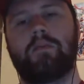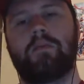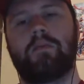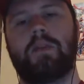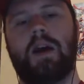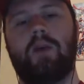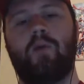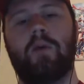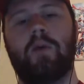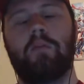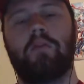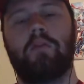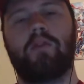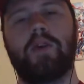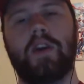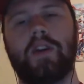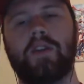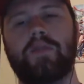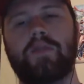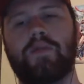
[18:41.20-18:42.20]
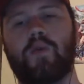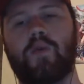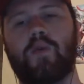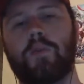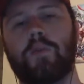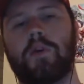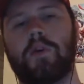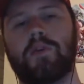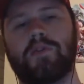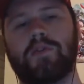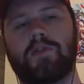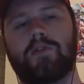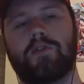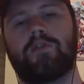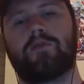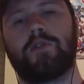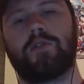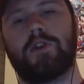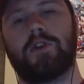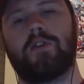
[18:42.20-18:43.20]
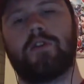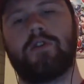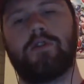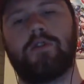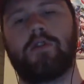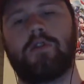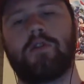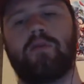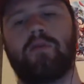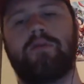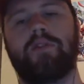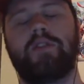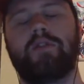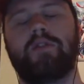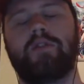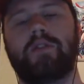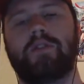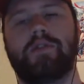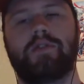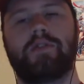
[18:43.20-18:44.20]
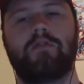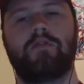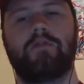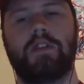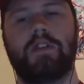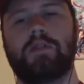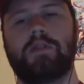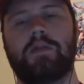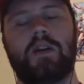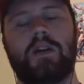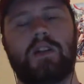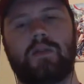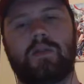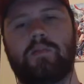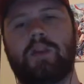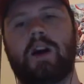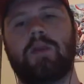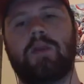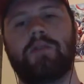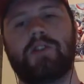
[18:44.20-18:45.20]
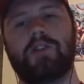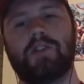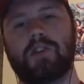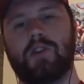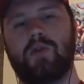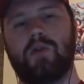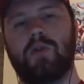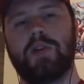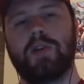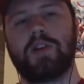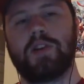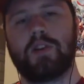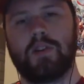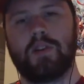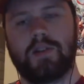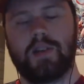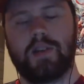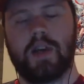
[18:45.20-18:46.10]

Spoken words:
at what point in the 4-part story are you going to reveal it. So it's probably just coincidence.